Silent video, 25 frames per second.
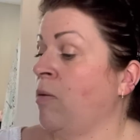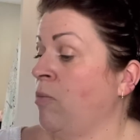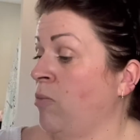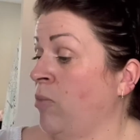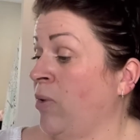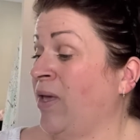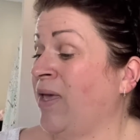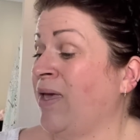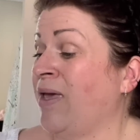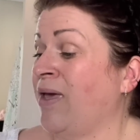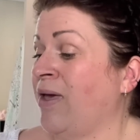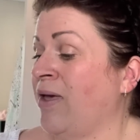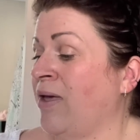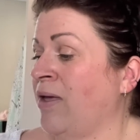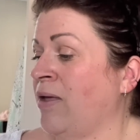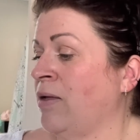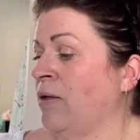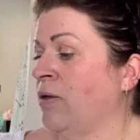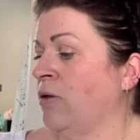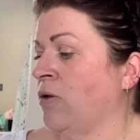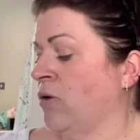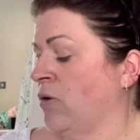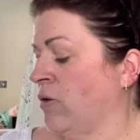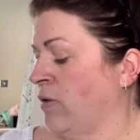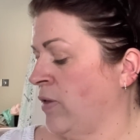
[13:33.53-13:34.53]
But yeah,
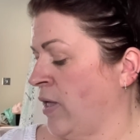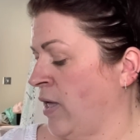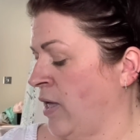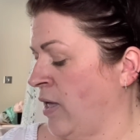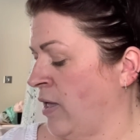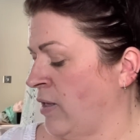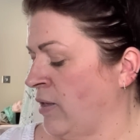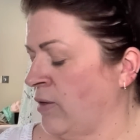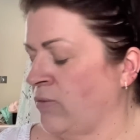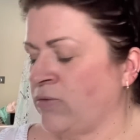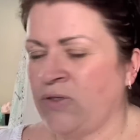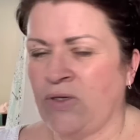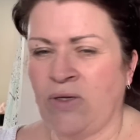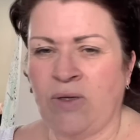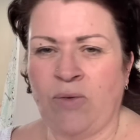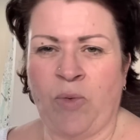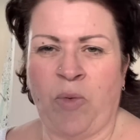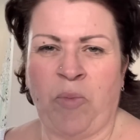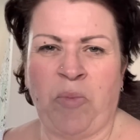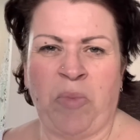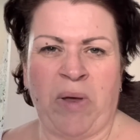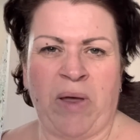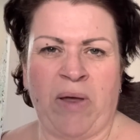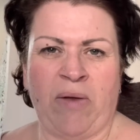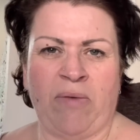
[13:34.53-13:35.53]
got that. It was only
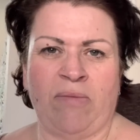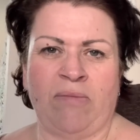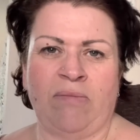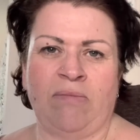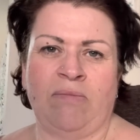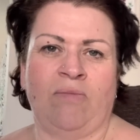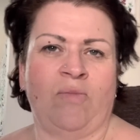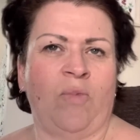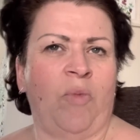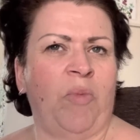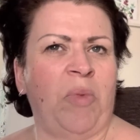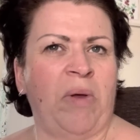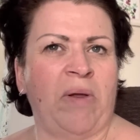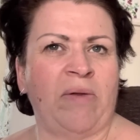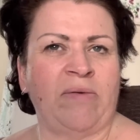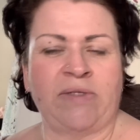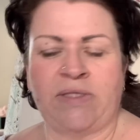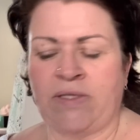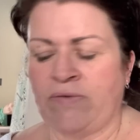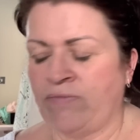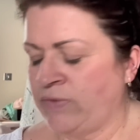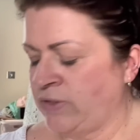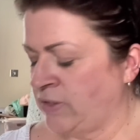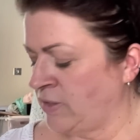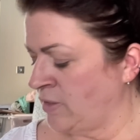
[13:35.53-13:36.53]

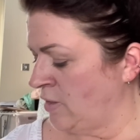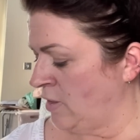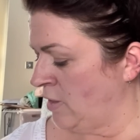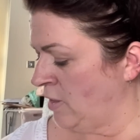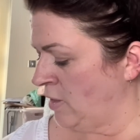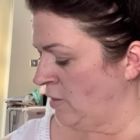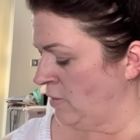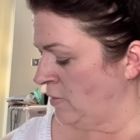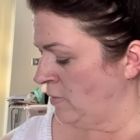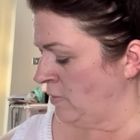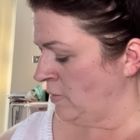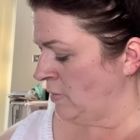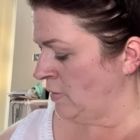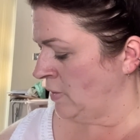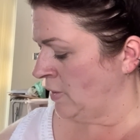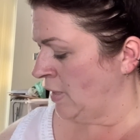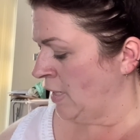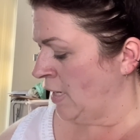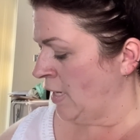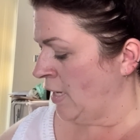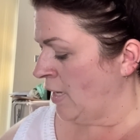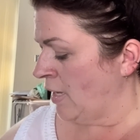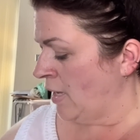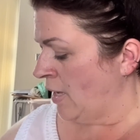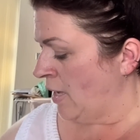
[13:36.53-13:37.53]
£1.79.
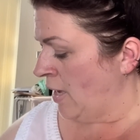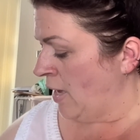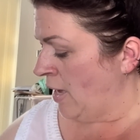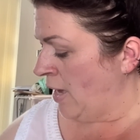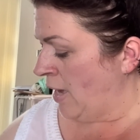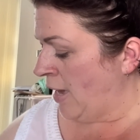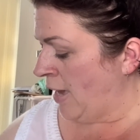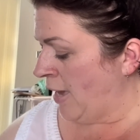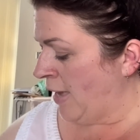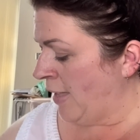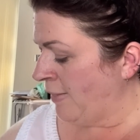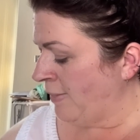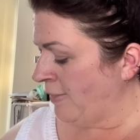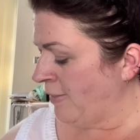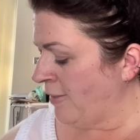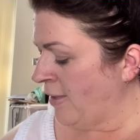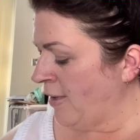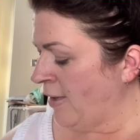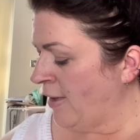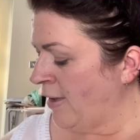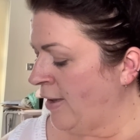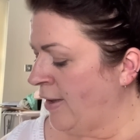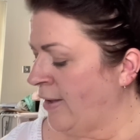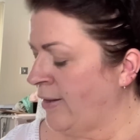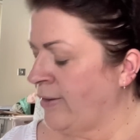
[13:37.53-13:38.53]
And
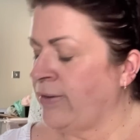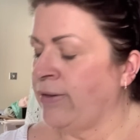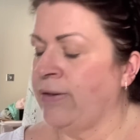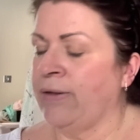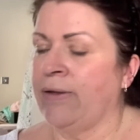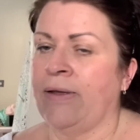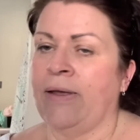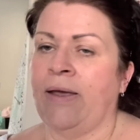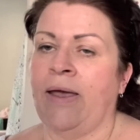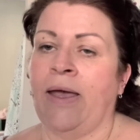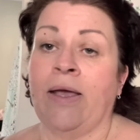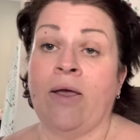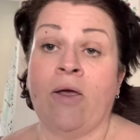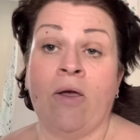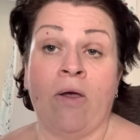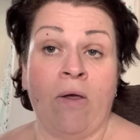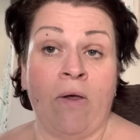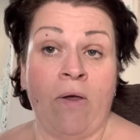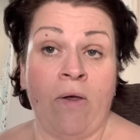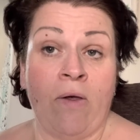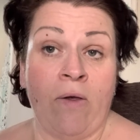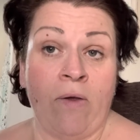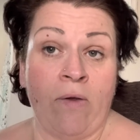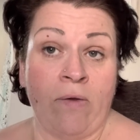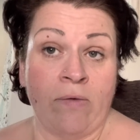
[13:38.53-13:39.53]
then I
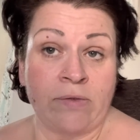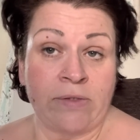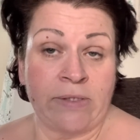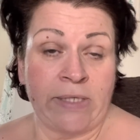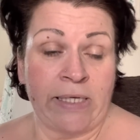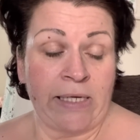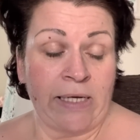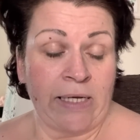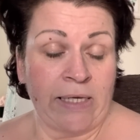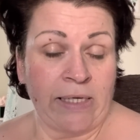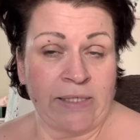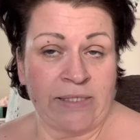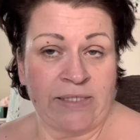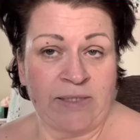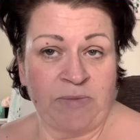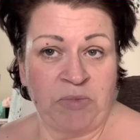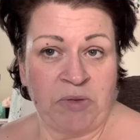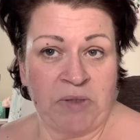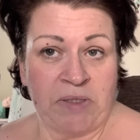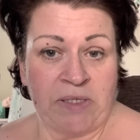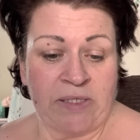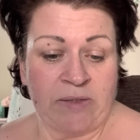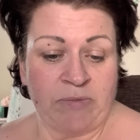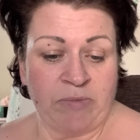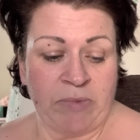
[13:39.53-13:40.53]
got, it's like a dip
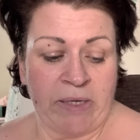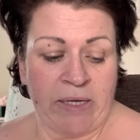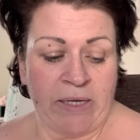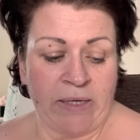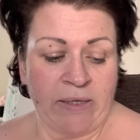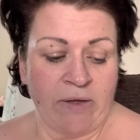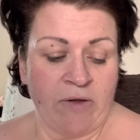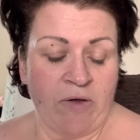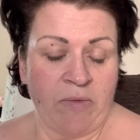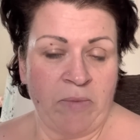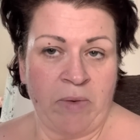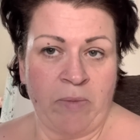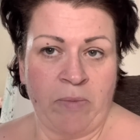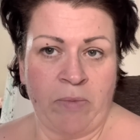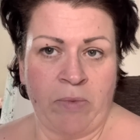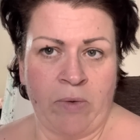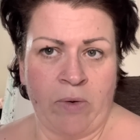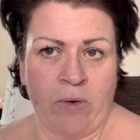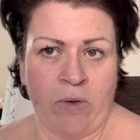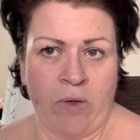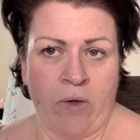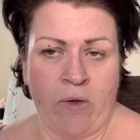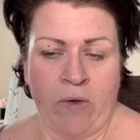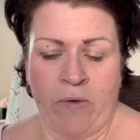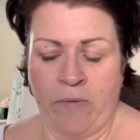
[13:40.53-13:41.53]
in this bag, can't remember what
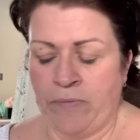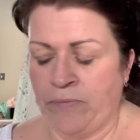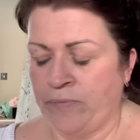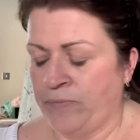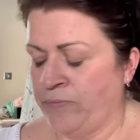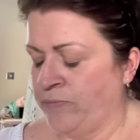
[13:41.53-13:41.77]
I got.